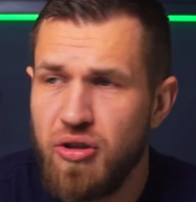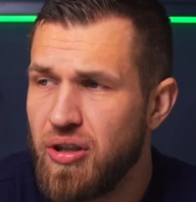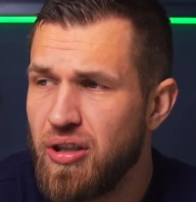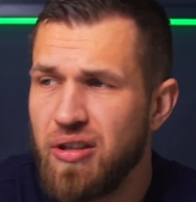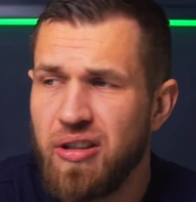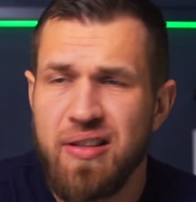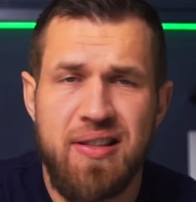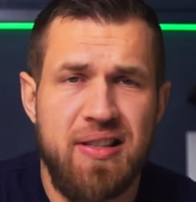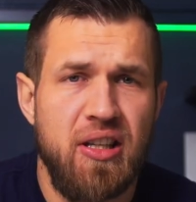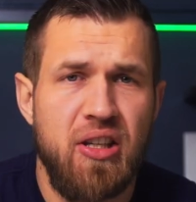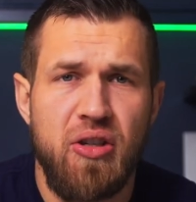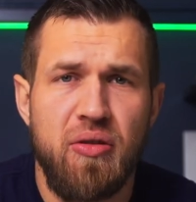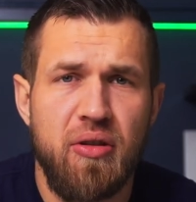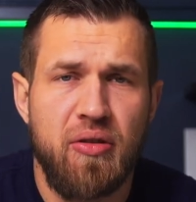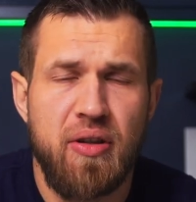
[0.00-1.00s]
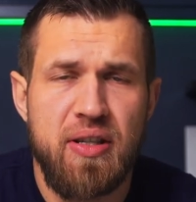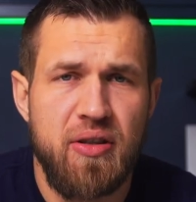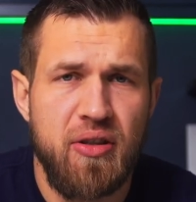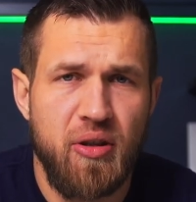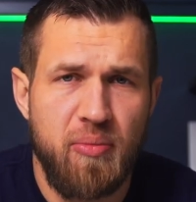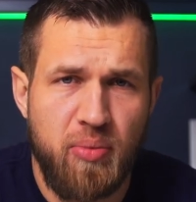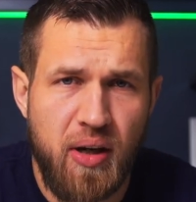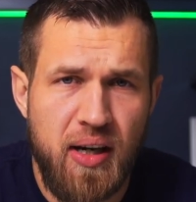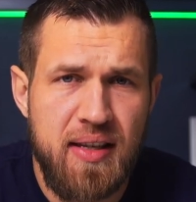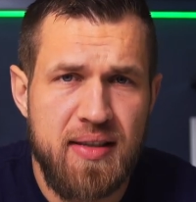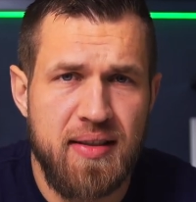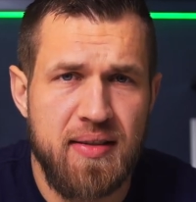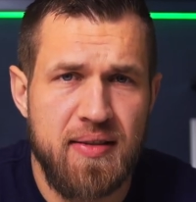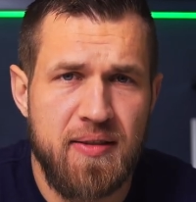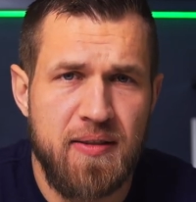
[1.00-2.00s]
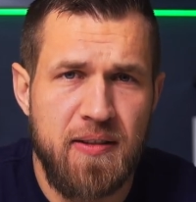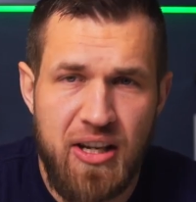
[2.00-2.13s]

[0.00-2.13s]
you can continue increasing your prices,